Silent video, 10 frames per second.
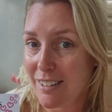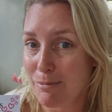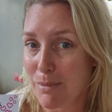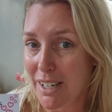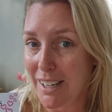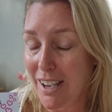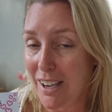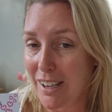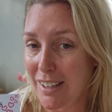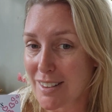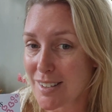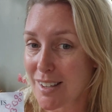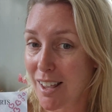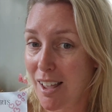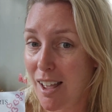Many
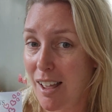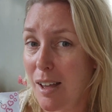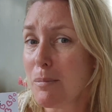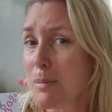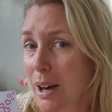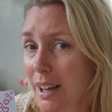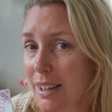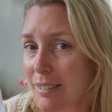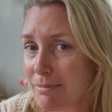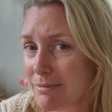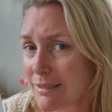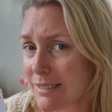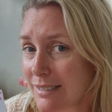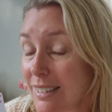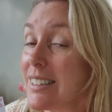Hearts by
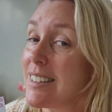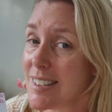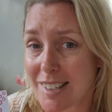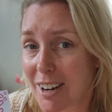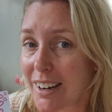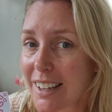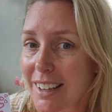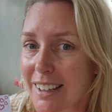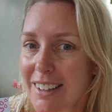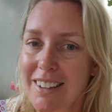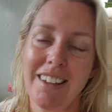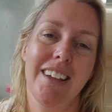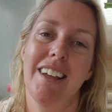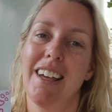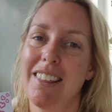Sarah King.
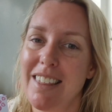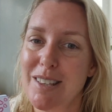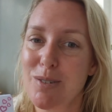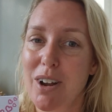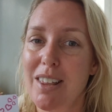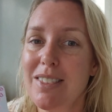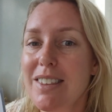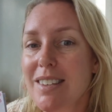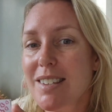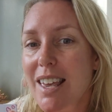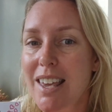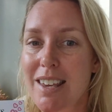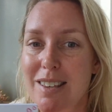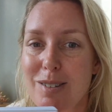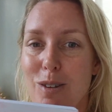That's right, this
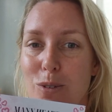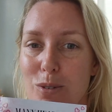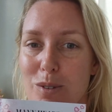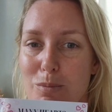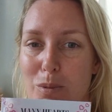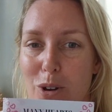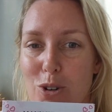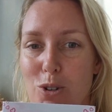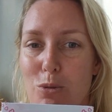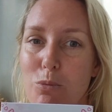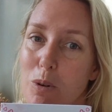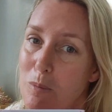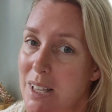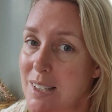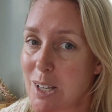is your spiritual
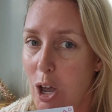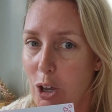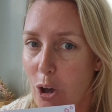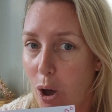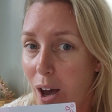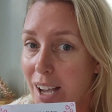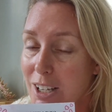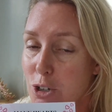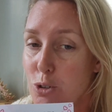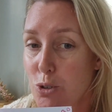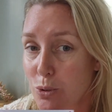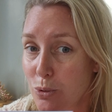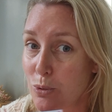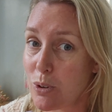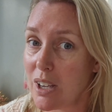woman's guide
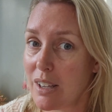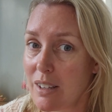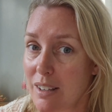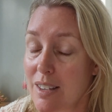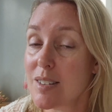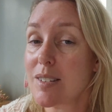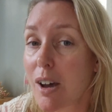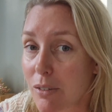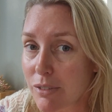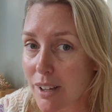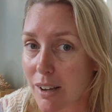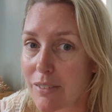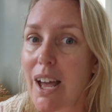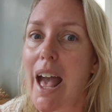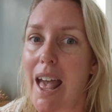to
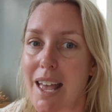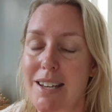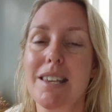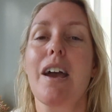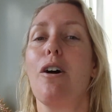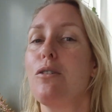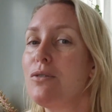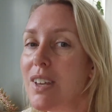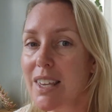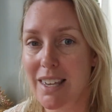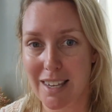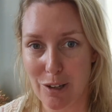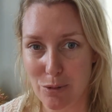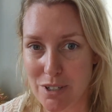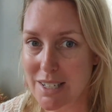self-love and healthy,
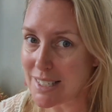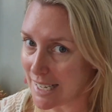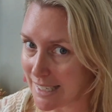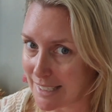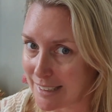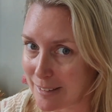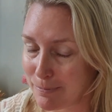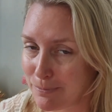healed dating.